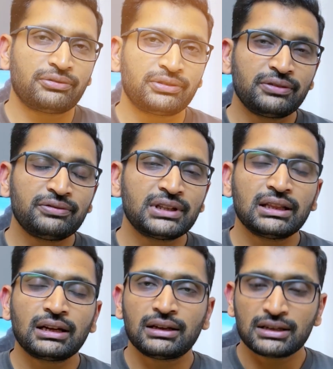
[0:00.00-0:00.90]
The fifth
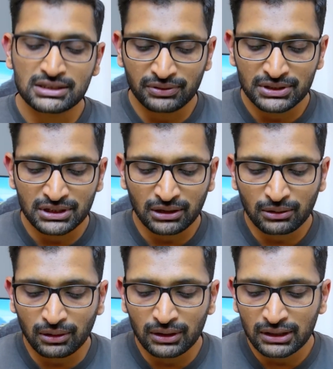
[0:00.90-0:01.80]
in the list, which I
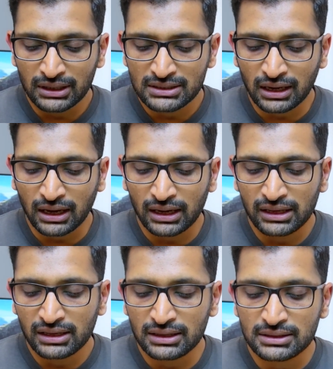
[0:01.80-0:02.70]
call it as a
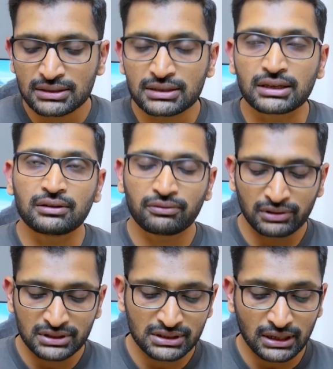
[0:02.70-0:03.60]
I A C,
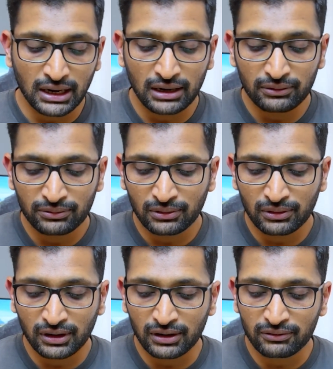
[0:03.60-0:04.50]
which stands for
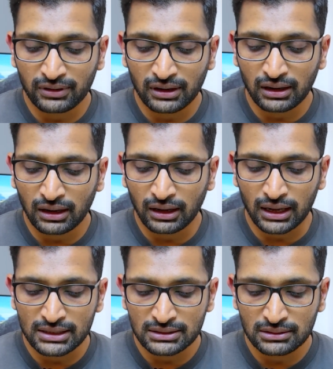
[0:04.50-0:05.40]
Infra
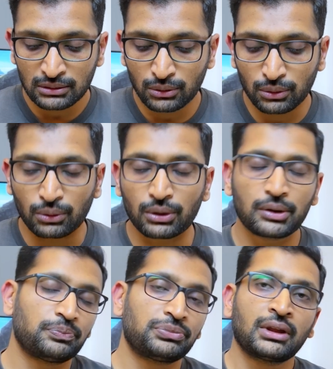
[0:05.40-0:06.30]
as Code.
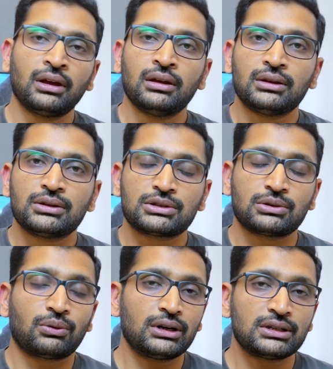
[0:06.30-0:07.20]

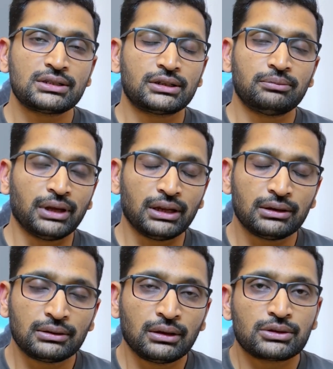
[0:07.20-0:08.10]
So what does it
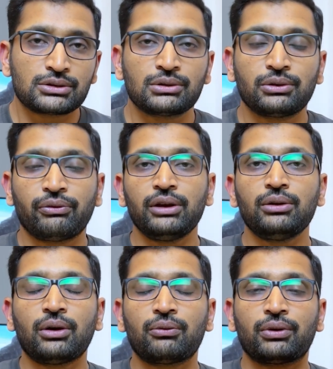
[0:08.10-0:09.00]
mean? So when
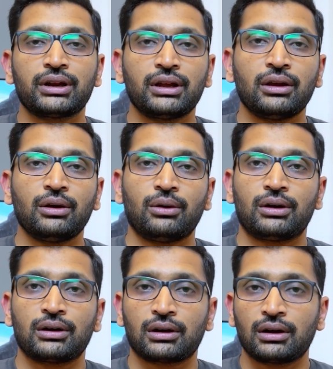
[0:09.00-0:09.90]
you are working
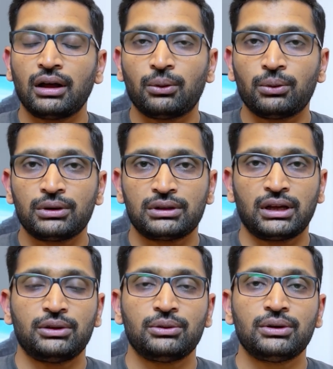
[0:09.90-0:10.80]
on a cloud,
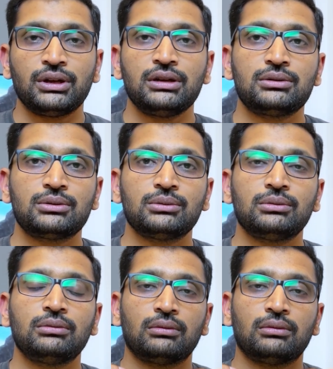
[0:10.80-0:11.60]
then you need to